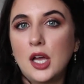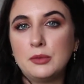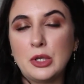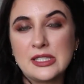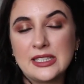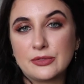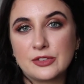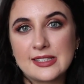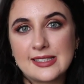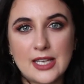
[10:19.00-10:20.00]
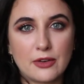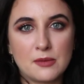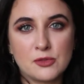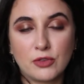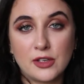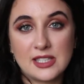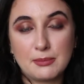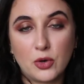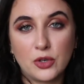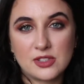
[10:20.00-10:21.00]
using different serums,
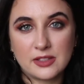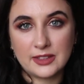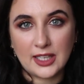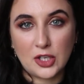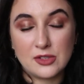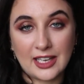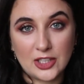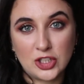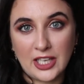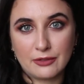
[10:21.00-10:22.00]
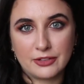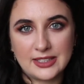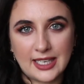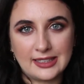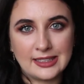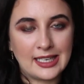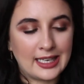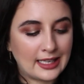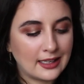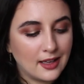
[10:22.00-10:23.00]
rosehip oil, something that I use actually every day
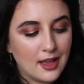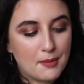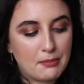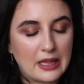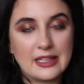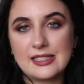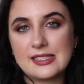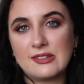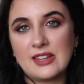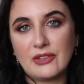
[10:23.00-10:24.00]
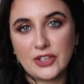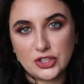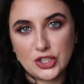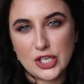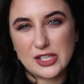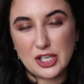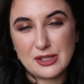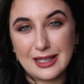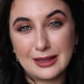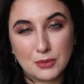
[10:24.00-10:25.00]
nearly. But this is something that if I do use, I
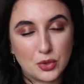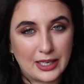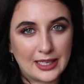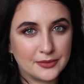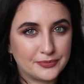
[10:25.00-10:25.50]
use it in the morning.